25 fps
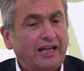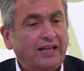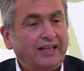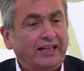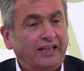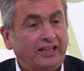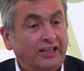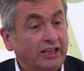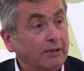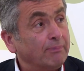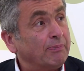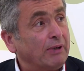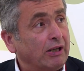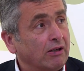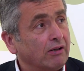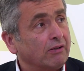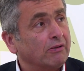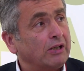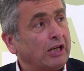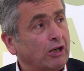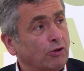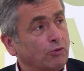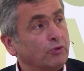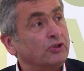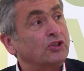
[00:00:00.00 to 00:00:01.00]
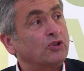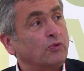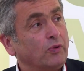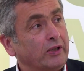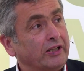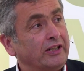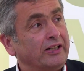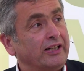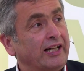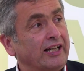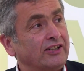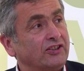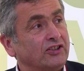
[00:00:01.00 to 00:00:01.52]
eat up our
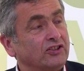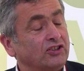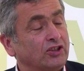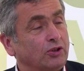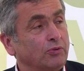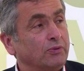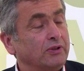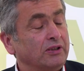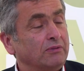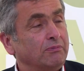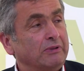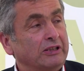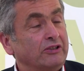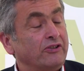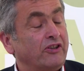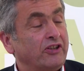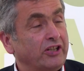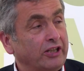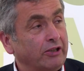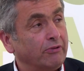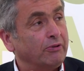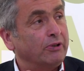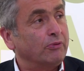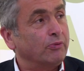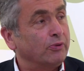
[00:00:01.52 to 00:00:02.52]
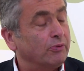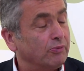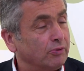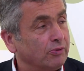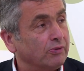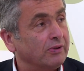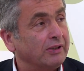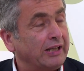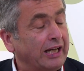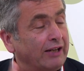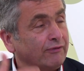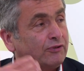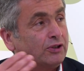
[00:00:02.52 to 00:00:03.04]
risk-weighted assets, so in theory we
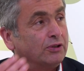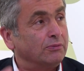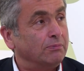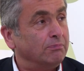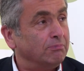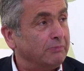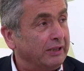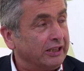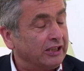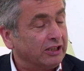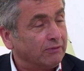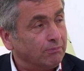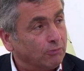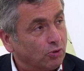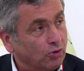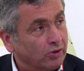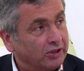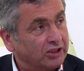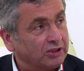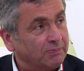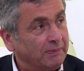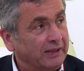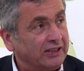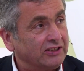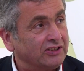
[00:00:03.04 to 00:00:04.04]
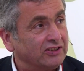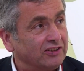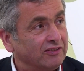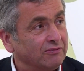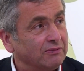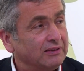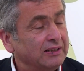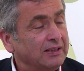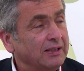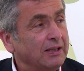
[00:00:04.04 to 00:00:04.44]
will have to make it more expensive.